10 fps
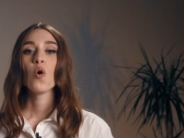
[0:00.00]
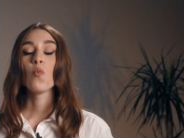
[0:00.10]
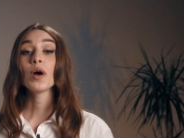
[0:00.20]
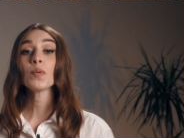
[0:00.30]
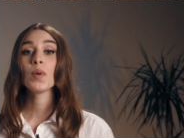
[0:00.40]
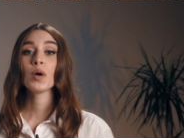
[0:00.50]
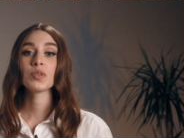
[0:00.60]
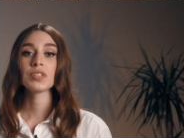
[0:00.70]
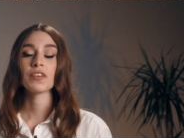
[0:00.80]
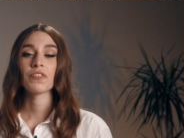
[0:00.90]
What
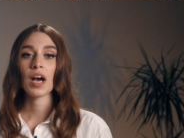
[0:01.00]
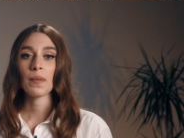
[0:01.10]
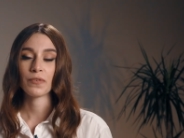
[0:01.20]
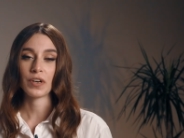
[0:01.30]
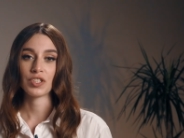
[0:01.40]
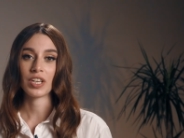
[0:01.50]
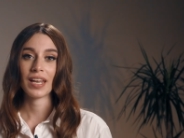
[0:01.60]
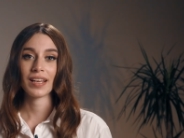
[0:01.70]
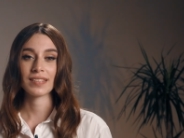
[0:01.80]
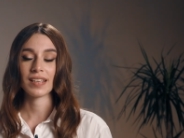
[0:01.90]
models of cooperation
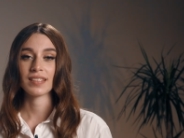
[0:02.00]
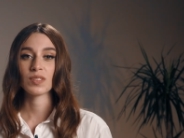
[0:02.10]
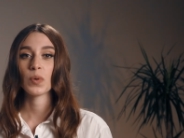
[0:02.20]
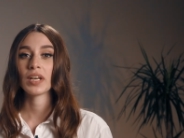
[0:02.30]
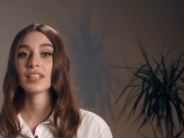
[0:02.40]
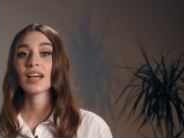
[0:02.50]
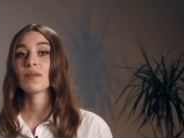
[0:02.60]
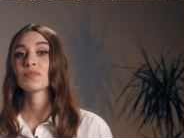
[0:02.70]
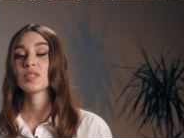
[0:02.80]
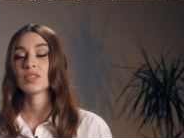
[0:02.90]
exist when it
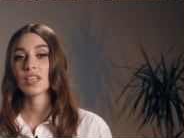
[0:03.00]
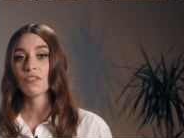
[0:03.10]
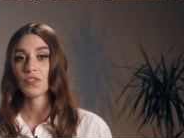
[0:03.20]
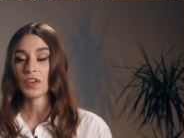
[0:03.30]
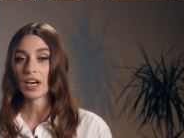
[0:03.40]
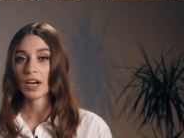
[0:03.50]
comes to software